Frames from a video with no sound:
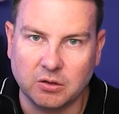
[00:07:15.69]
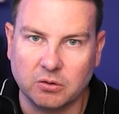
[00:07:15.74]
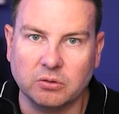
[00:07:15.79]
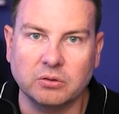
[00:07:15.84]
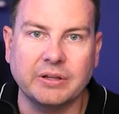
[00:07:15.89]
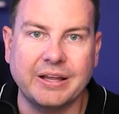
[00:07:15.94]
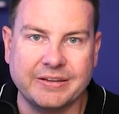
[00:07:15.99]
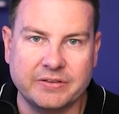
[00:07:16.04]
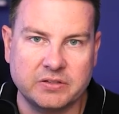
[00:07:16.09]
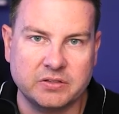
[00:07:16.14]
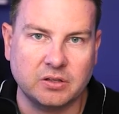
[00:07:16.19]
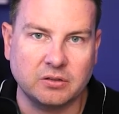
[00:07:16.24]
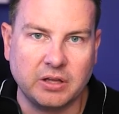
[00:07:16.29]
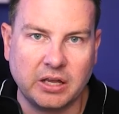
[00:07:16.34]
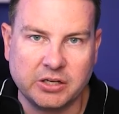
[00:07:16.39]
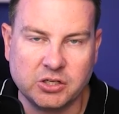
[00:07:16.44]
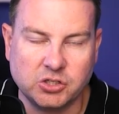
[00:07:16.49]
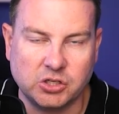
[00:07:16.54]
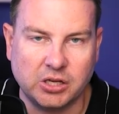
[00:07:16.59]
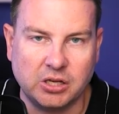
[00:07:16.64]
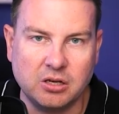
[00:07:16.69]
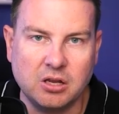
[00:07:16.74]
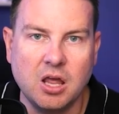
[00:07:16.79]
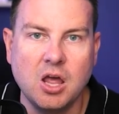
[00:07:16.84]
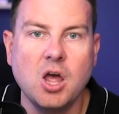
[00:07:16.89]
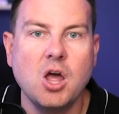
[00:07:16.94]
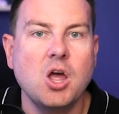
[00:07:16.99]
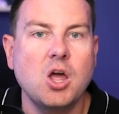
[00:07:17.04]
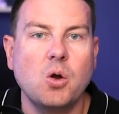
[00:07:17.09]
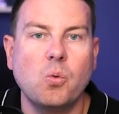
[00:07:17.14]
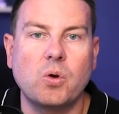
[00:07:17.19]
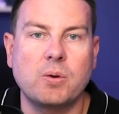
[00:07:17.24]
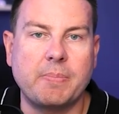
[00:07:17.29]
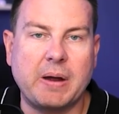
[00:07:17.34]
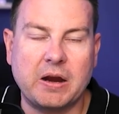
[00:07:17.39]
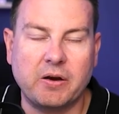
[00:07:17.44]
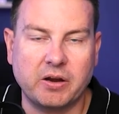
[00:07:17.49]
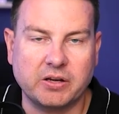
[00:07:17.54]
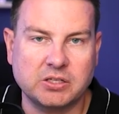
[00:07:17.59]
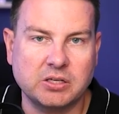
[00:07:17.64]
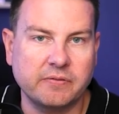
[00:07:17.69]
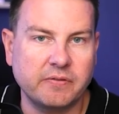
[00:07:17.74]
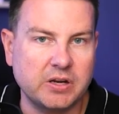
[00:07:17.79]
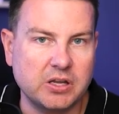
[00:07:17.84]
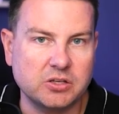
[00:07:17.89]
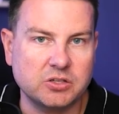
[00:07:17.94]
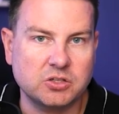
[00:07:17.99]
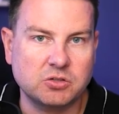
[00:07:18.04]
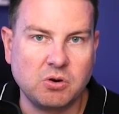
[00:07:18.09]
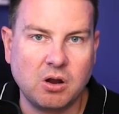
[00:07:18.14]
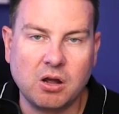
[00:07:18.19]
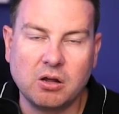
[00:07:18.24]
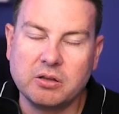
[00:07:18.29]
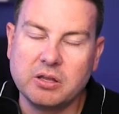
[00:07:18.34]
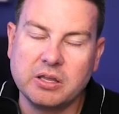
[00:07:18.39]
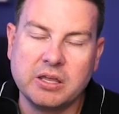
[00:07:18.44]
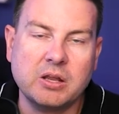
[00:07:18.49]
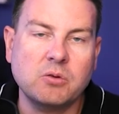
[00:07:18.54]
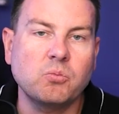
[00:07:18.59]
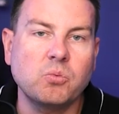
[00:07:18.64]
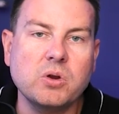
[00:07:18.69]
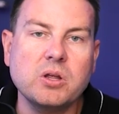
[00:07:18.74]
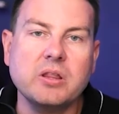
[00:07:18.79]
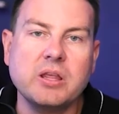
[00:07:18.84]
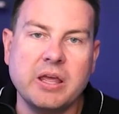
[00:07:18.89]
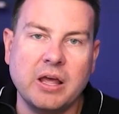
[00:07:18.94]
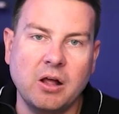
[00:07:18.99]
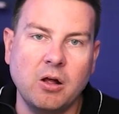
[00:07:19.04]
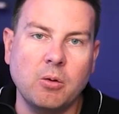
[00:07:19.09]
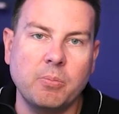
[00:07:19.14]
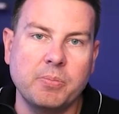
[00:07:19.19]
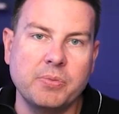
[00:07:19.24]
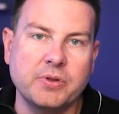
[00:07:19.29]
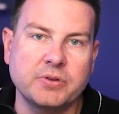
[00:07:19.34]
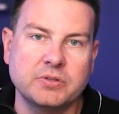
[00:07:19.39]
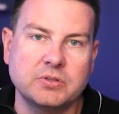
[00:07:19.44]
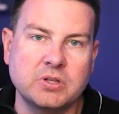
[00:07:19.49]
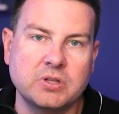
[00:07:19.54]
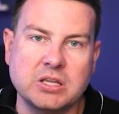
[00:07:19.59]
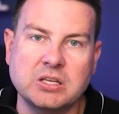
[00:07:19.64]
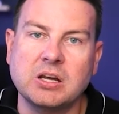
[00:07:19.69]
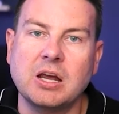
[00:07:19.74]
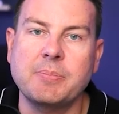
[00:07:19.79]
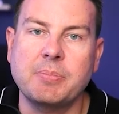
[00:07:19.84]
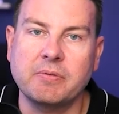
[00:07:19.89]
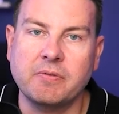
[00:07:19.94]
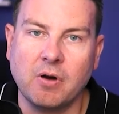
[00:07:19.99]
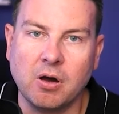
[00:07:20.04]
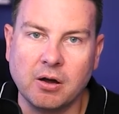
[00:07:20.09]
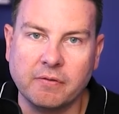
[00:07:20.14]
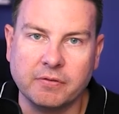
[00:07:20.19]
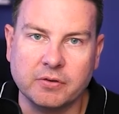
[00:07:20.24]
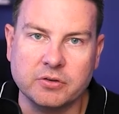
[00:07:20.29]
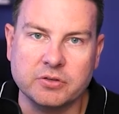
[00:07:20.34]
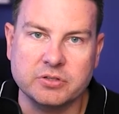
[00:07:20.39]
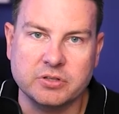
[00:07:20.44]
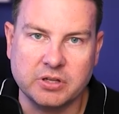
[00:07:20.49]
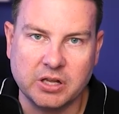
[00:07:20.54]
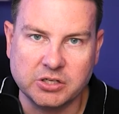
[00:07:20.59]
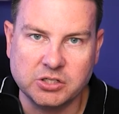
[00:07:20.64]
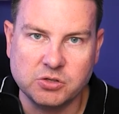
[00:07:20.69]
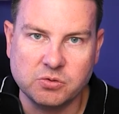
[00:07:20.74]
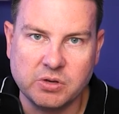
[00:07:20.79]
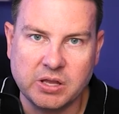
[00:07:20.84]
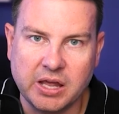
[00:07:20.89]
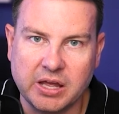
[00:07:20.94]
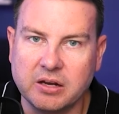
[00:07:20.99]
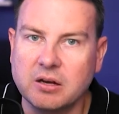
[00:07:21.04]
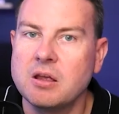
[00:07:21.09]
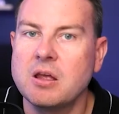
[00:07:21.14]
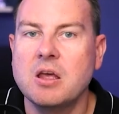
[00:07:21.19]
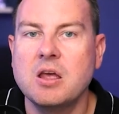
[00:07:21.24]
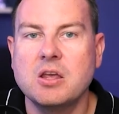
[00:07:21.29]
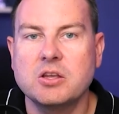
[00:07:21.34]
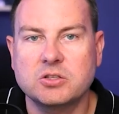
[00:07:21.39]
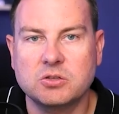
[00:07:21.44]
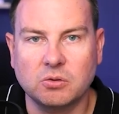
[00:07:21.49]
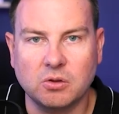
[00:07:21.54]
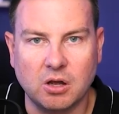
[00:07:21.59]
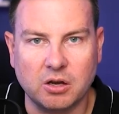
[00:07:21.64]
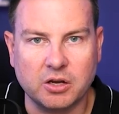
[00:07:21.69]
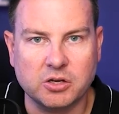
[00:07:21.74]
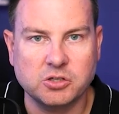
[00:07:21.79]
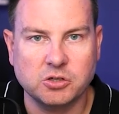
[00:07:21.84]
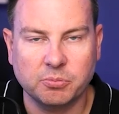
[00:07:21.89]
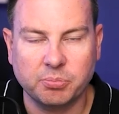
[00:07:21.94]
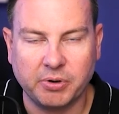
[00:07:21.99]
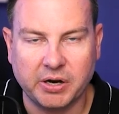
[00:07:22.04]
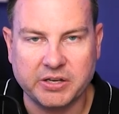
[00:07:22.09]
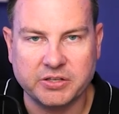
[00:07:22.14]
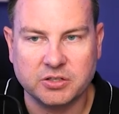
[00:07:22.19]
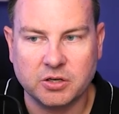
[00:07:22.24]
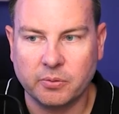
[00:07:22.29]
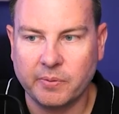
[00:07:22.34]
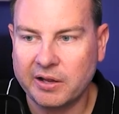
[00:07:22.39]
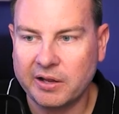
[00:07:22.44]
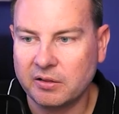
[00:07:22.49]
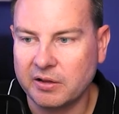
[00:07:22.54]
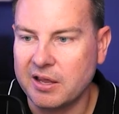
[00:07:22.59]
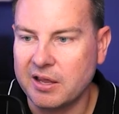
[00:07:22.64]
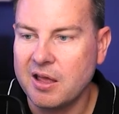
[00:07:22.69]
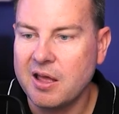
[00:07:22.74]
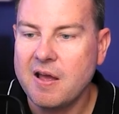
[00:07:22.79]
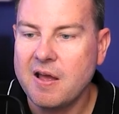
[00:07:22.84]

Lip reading: Less selection when buyer activity is strong can really help the type of offers that you get, so long as you're priced correctly.